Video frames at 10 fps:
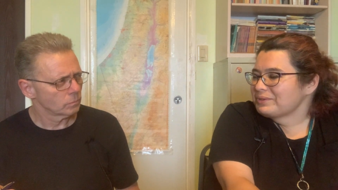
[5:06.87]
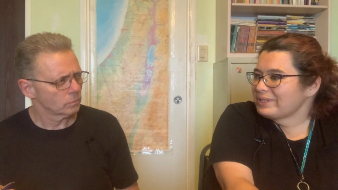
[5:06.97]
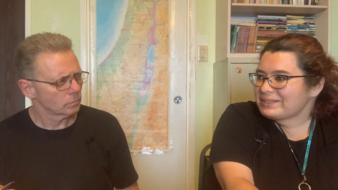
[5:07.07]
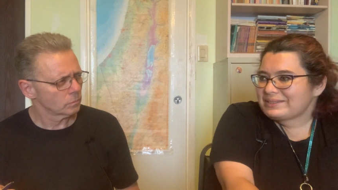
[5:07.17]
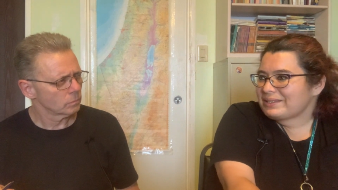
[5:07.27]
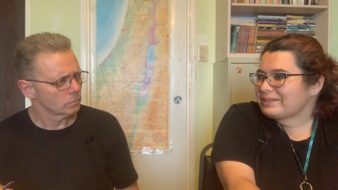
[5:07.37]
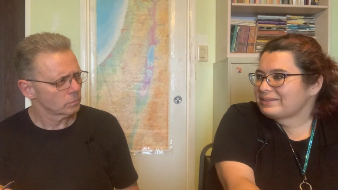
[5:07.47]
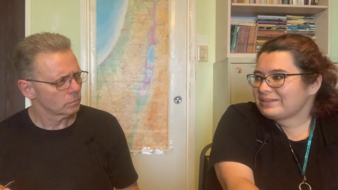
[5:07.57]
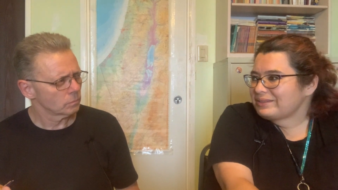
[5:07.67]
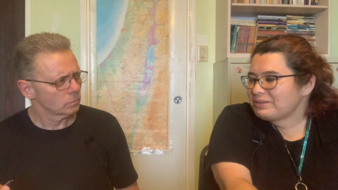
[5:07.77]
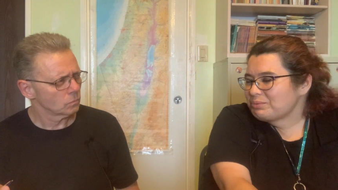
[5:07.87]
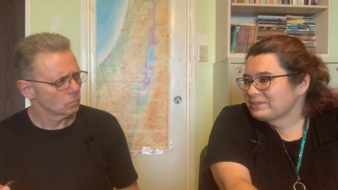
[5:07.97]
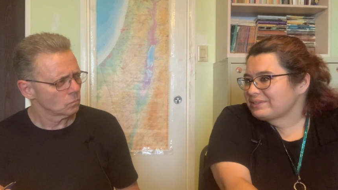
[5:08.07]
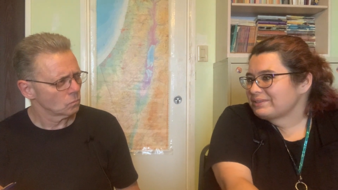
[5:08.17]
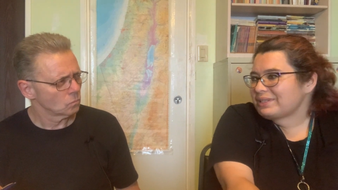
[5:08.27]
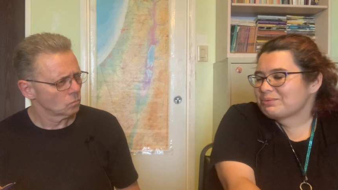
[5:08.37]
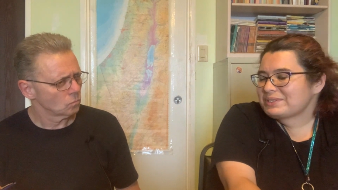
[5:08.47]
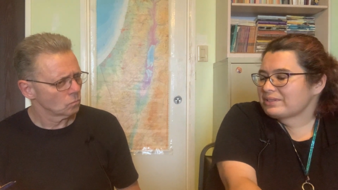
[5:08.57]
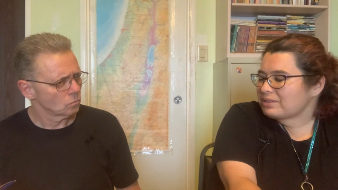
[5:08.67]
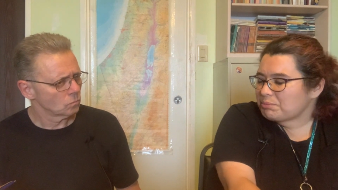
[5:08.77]
Speaker 1: realized that it wasn't that
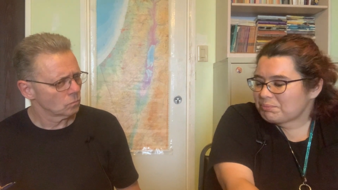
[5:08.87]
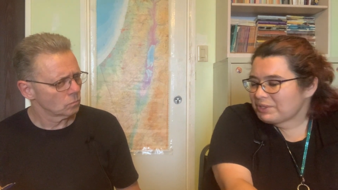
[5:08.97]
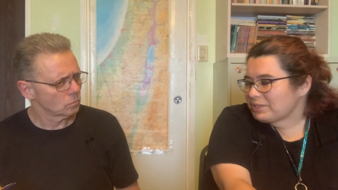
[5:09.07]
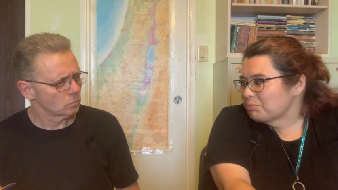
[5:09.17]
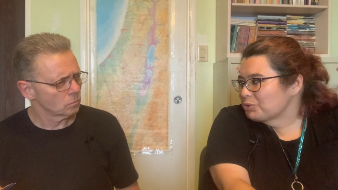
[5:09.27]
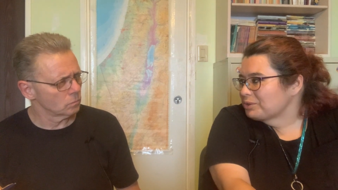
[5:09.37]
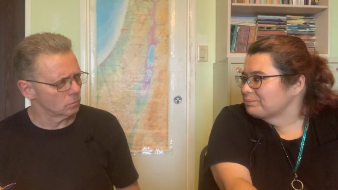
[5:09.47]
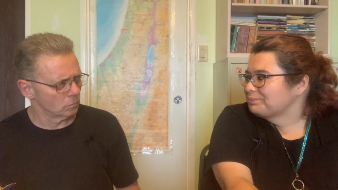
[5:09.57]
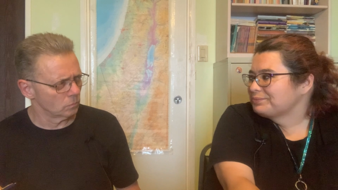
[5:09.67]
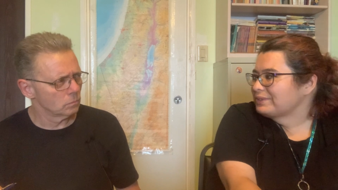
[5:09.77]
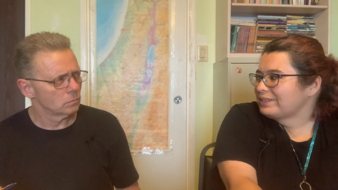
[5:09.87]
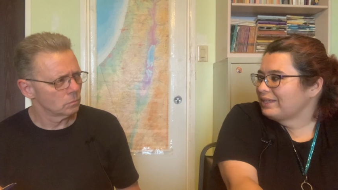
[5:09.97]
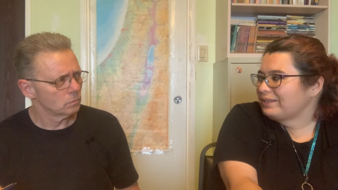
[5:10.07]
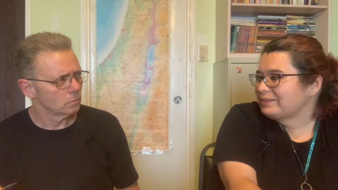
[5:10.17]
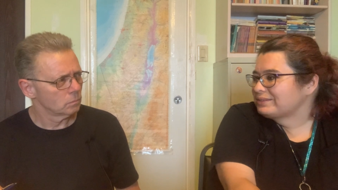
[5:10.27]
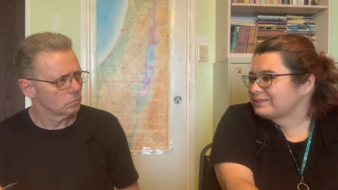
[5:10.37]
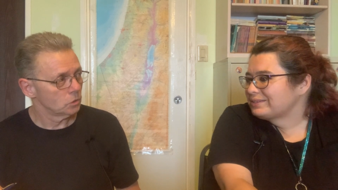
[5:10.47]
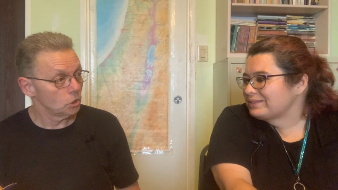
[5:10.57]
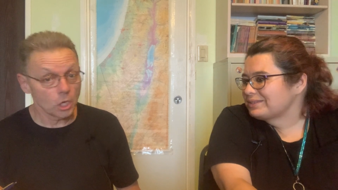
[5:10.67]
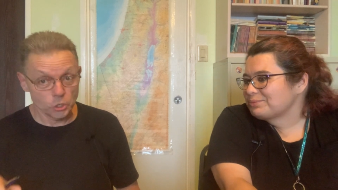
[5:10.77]
wasn't going to be me anymore mm-hmm. and
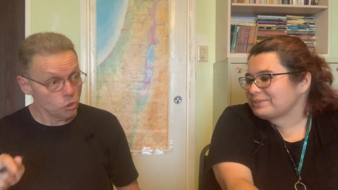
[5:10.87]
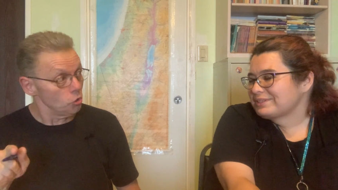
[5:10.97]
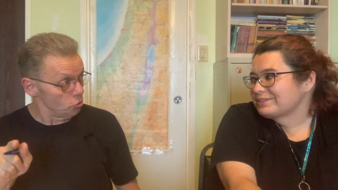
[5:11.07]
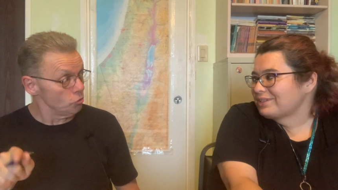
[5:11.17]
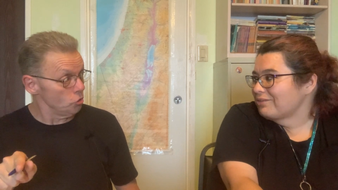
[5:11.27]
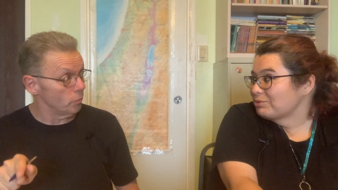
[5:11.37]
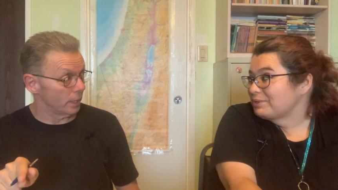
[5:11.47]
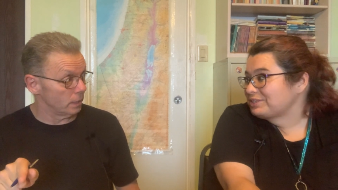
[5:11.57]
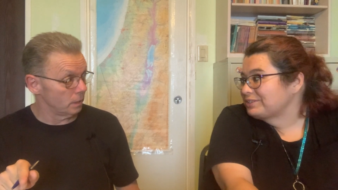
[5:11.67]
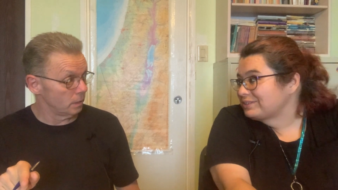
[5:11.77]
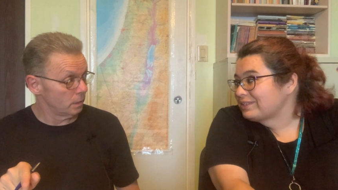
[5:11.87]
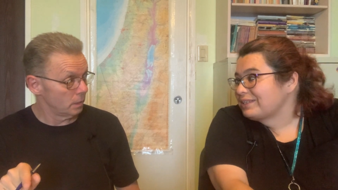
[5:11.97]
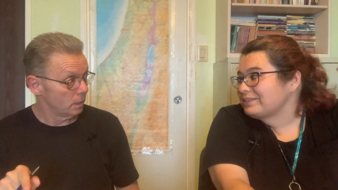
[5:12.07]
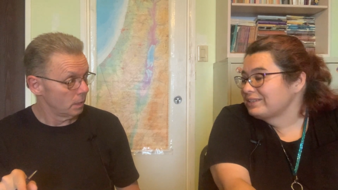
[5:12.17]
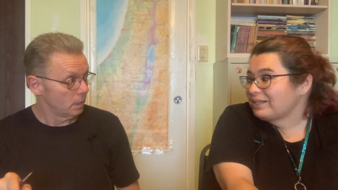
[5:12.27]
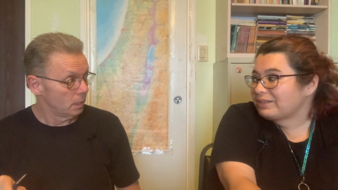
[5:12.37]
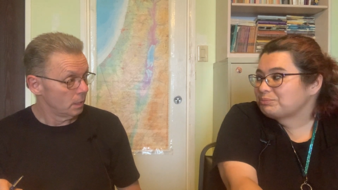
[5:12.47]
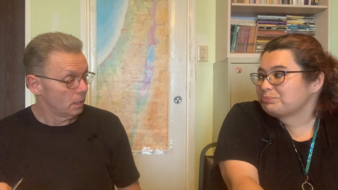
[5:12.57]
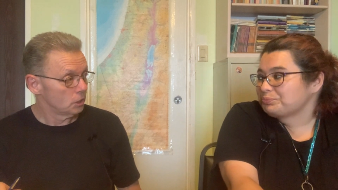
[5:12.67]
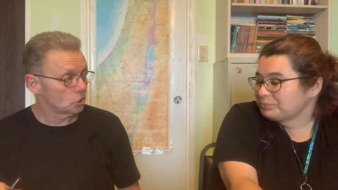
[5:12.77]
this was you, you confirmation to that
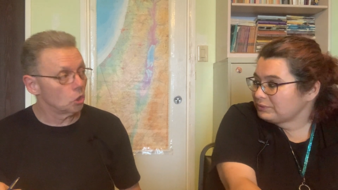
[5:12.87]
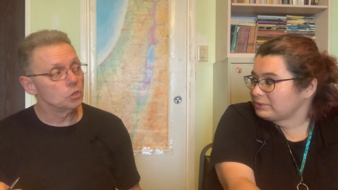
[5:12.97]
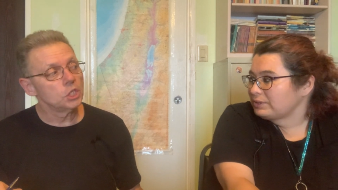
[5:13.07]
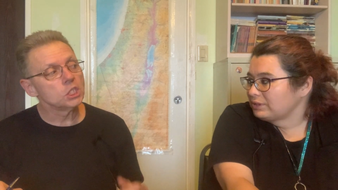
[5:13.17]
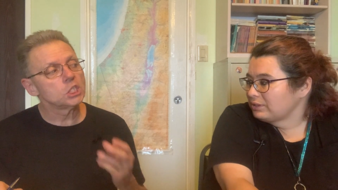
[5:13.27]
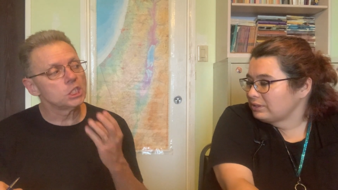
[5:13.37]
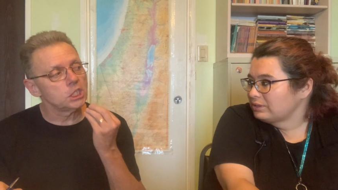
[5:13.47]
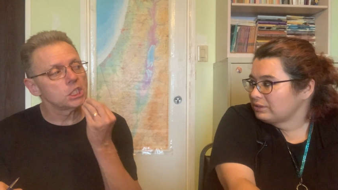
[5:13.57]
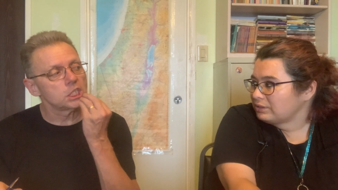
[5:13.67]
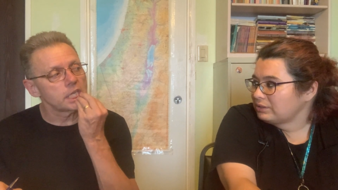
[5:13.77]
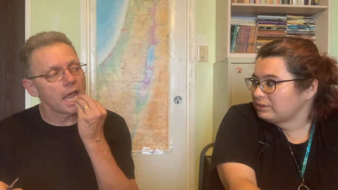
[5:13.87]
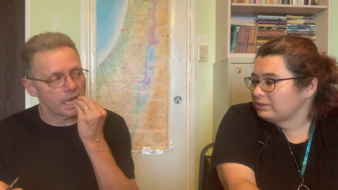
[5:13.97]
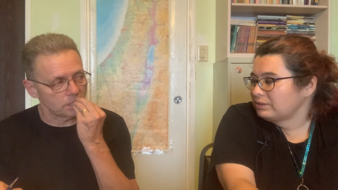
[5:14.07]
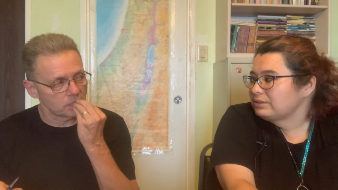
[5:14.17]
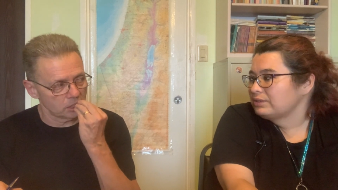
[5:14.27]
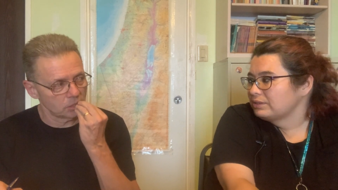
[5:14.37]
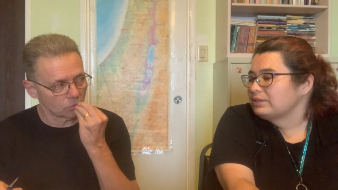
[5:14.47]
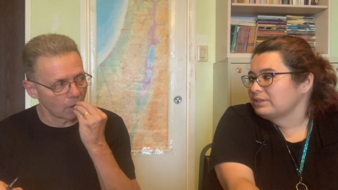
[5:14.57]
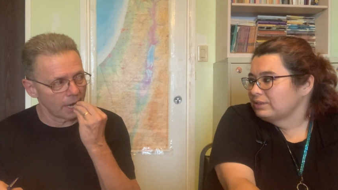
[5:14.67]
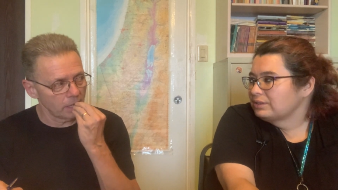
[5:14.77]
yeah
Speaker 2: so this distaste
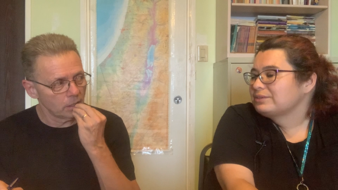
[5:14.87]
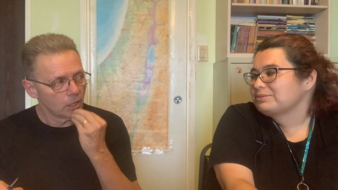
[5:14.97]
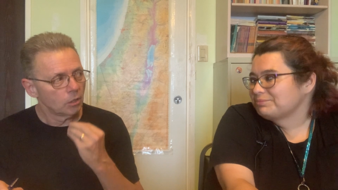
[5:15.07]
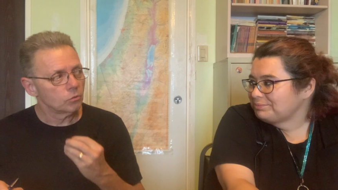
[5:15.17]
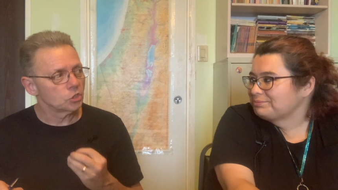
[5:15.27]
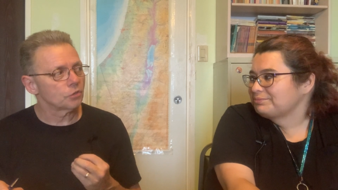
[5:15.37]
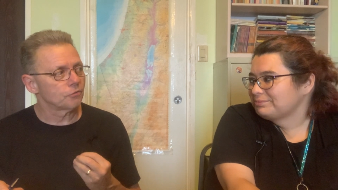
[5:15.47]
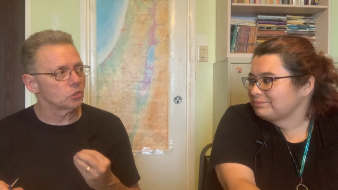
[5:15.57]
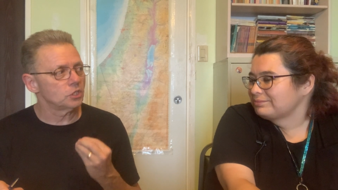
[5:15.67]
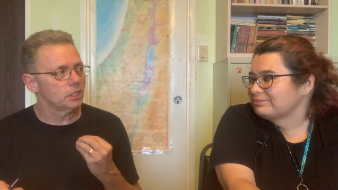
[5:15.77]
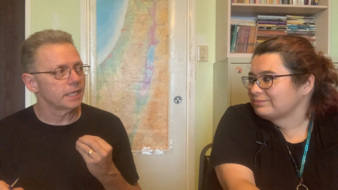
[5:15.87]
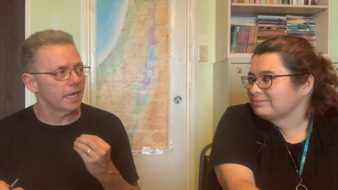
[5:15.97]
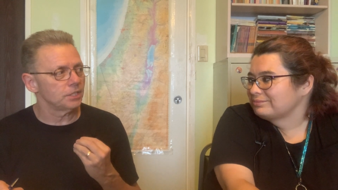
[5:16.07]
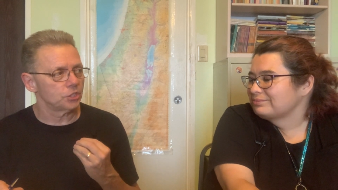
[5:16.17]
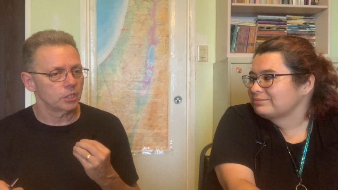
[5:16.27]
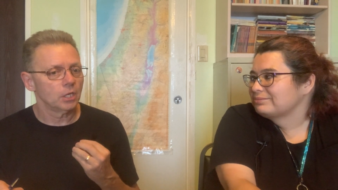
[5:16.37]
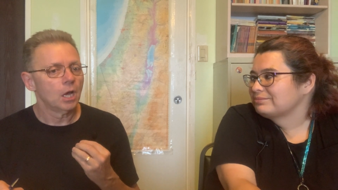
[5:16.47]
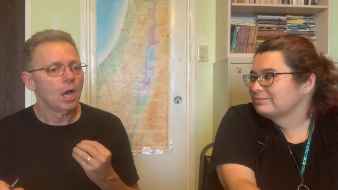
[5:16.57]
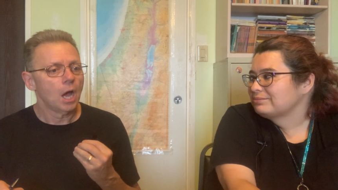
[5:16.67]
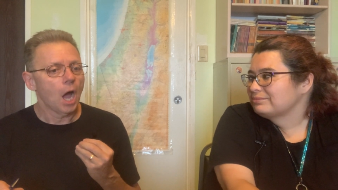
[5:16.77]
right was your first indication
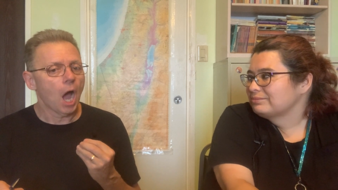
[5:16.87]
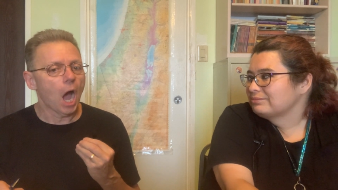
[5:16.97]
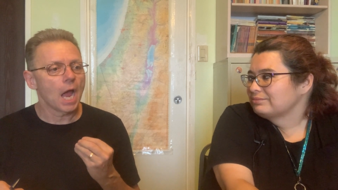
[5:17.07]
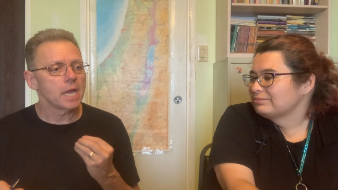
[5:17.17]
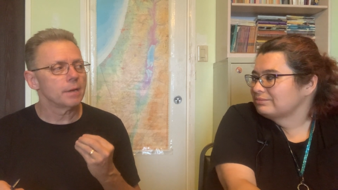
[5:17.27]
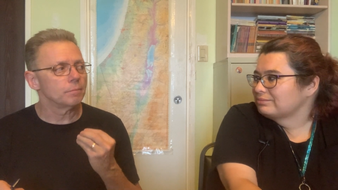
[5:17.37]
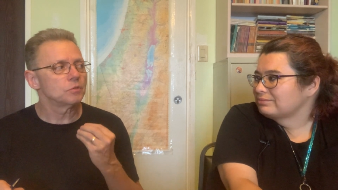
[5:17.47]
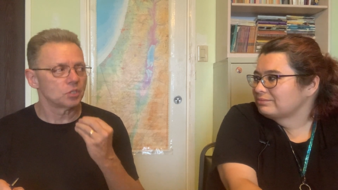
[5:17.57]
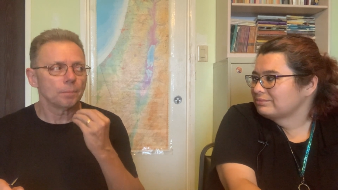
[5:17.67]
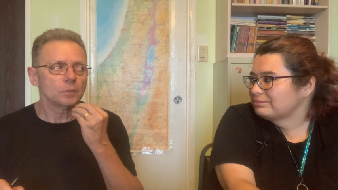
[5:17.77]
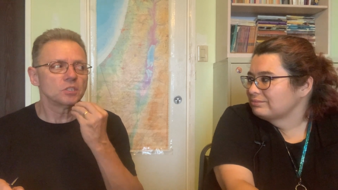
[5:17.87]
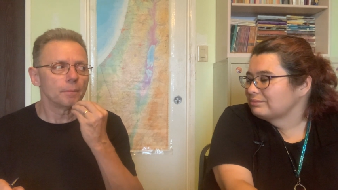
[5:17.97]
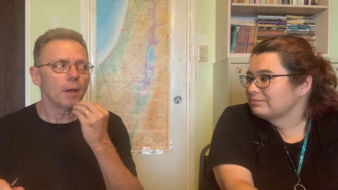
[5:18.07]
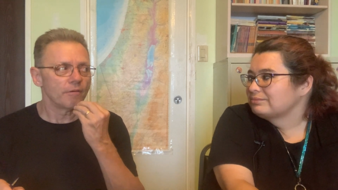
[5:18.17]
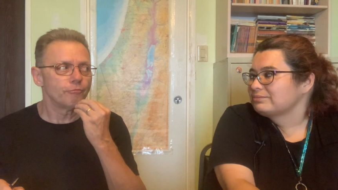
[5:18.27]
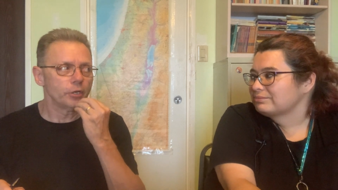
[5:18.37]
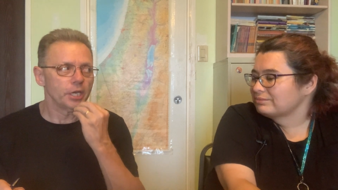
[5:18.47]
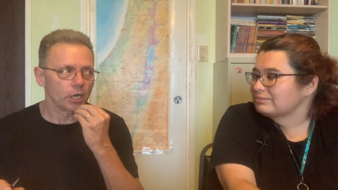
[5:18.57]
I am something's afoot